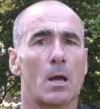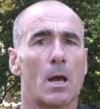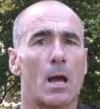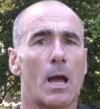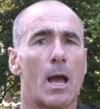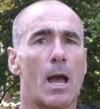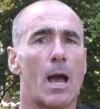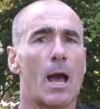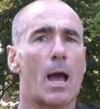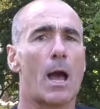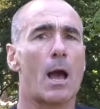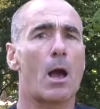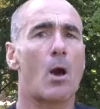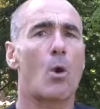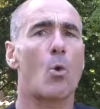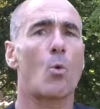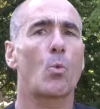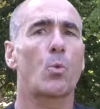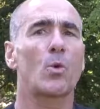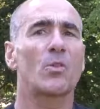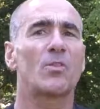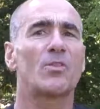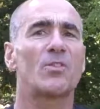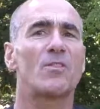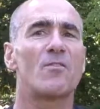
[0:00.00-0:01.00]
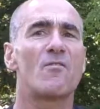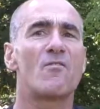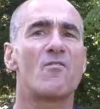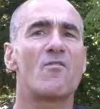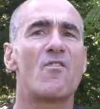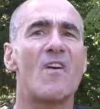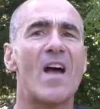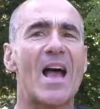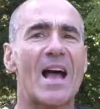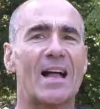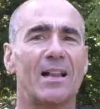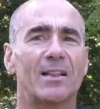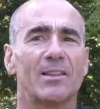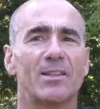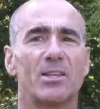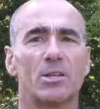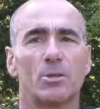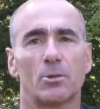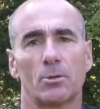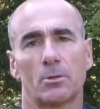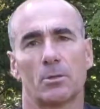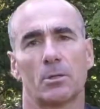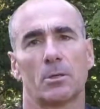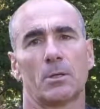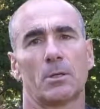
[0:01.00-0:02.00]
how would the
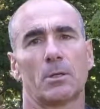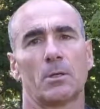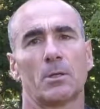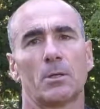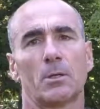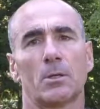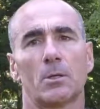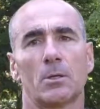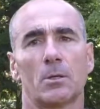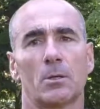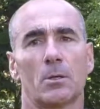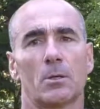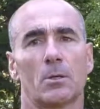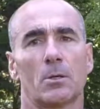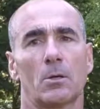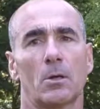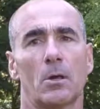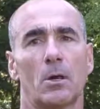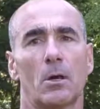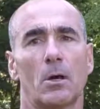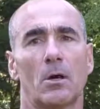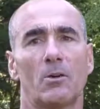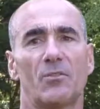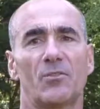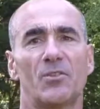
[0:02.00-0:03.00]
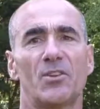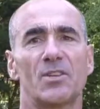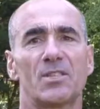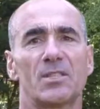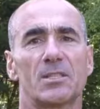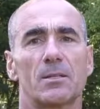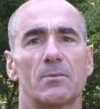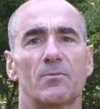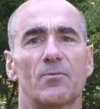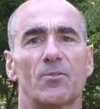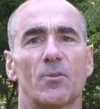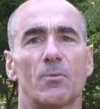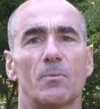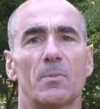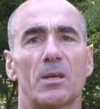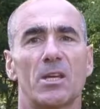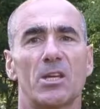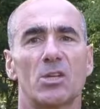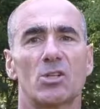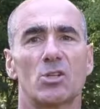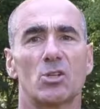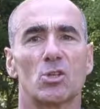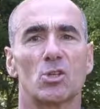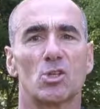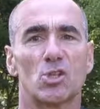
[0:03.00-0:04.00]
value of this
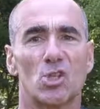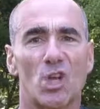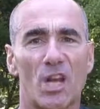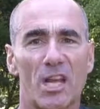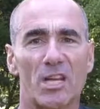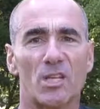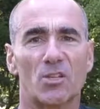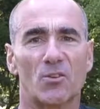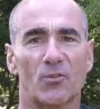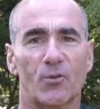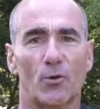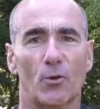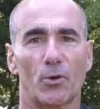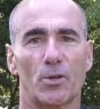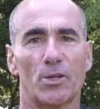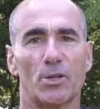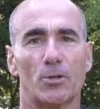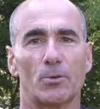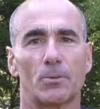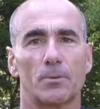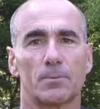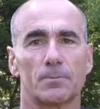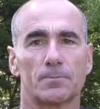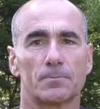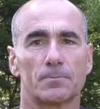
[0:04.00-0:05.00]
information change for you?